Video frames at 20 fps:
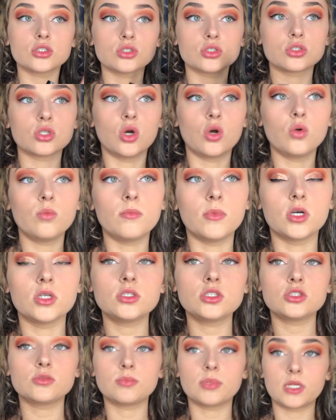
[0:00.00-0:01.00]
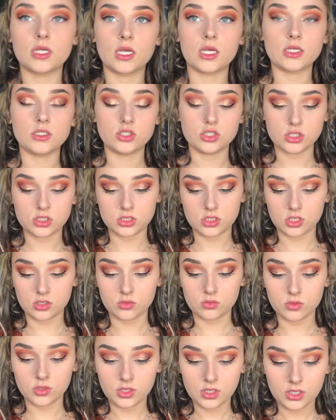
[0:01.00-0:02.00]
so much, but I just
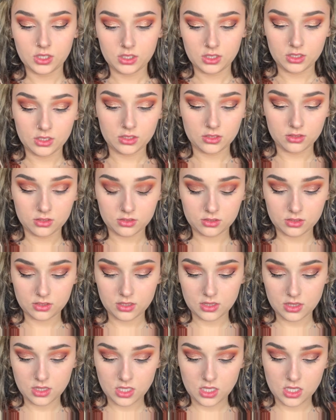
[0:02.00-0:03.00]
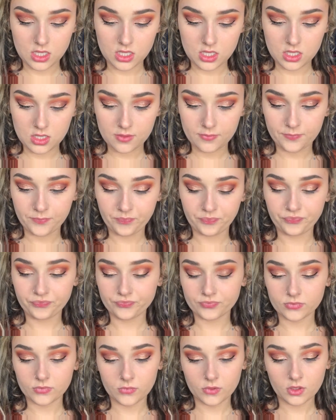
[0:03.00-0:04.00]
don't. It's the
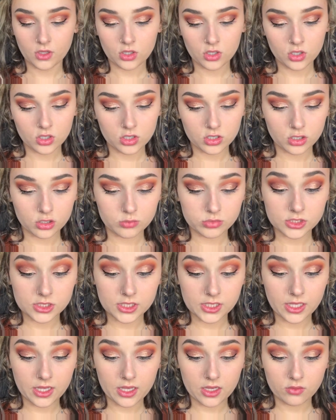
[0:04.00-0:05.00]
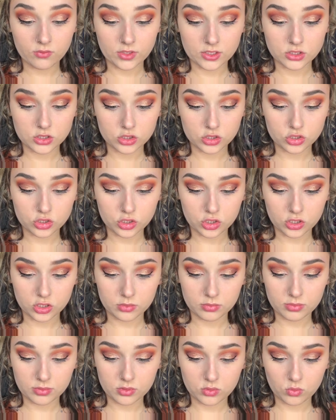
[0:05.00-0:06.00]
Urban Decay Razor
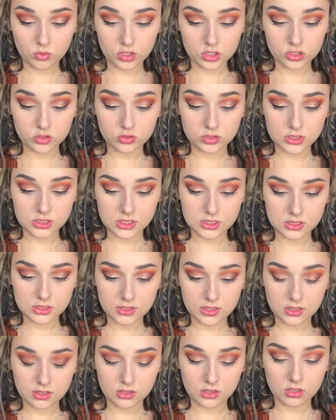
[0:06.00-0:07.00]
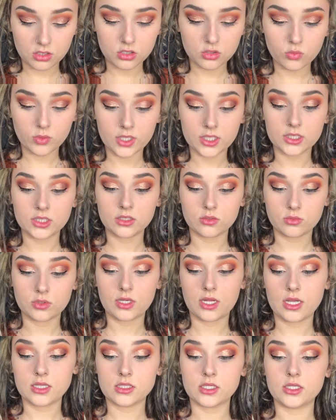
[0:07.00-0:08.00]
Sharp Water Resistant Long Wear Liquid
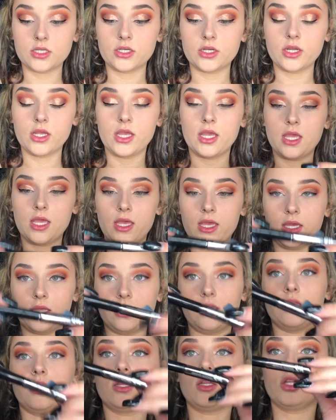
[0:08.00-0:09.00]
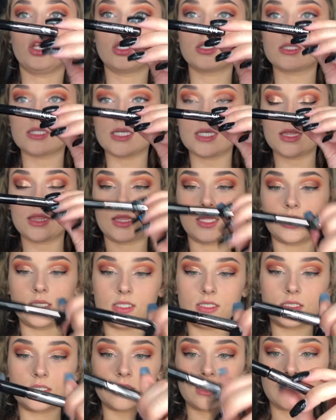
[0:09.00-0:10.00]
Eyeliner, and it looks like
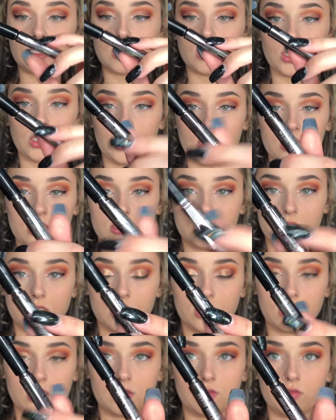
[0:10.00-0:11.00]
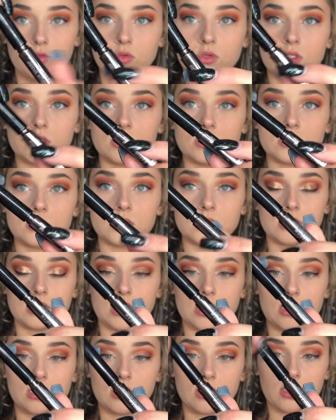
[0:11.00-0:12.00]
this. And if you can
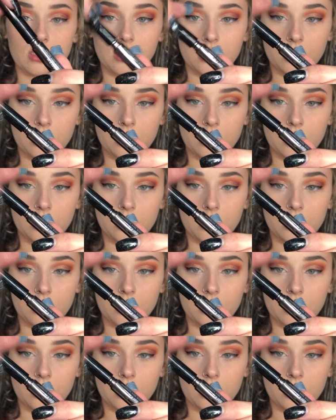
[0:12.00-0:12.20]
see,